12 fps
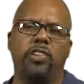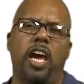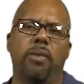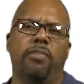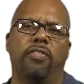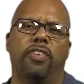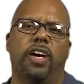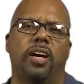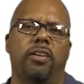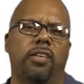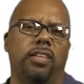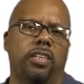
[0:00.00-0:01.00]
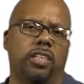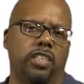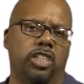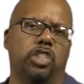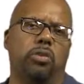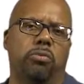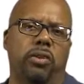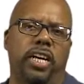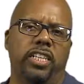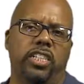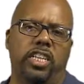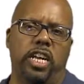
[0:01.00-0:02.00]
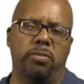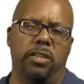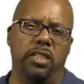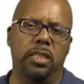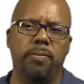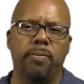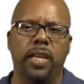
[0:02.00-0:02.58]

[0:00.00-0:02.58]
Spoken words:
type of conditional branch statement.